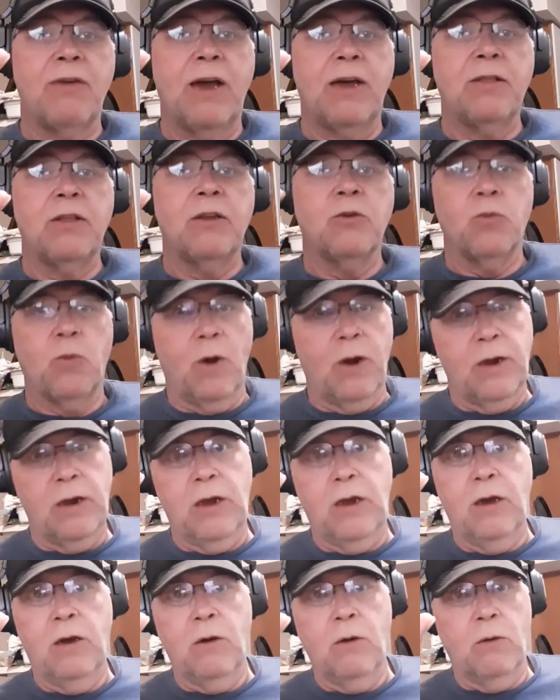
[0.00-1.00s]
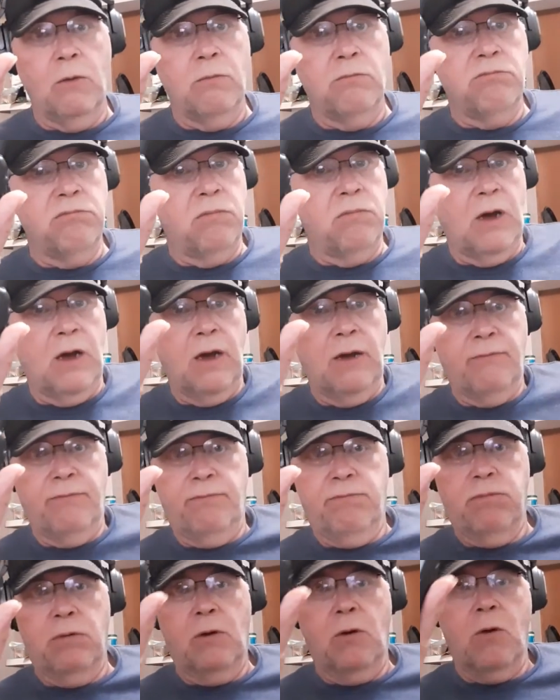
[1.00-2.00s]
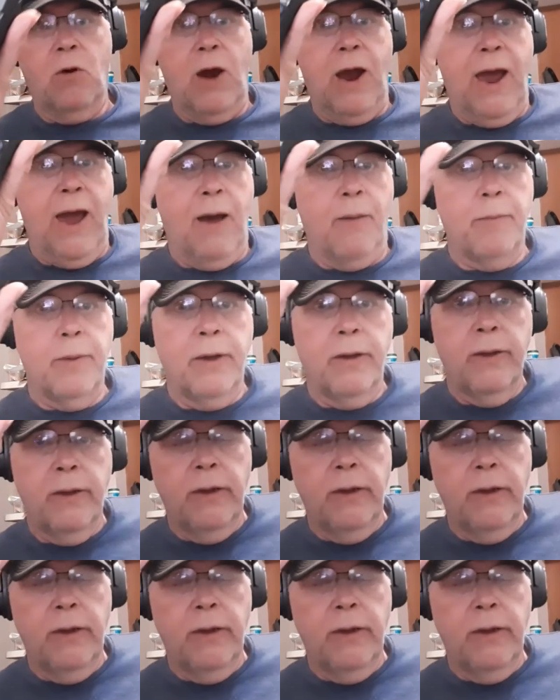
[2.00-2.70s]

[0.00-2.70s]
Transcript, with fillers: had this radio, uh, crap,